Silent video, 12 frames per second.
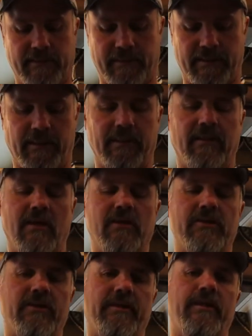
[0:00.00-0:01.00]
It's a little
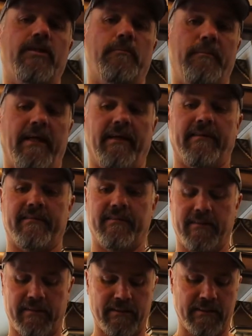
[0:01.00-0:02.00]
larger than your PEX.
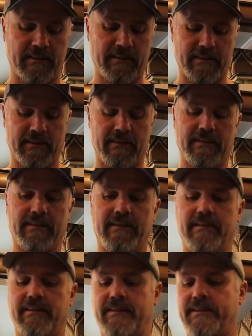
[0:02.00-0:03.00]

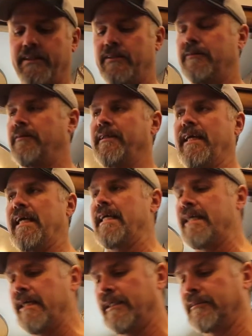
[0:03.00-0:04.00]
So with a
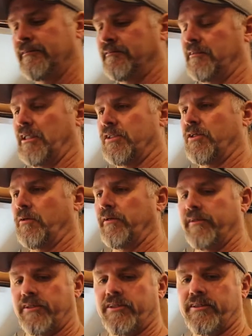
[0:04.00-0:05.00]
heat gun, a
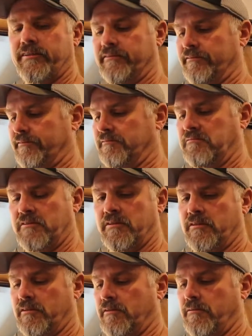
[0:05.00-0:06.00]
torch,
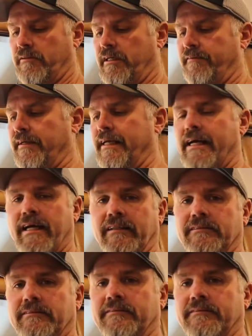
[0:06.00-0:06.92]
whatever you got,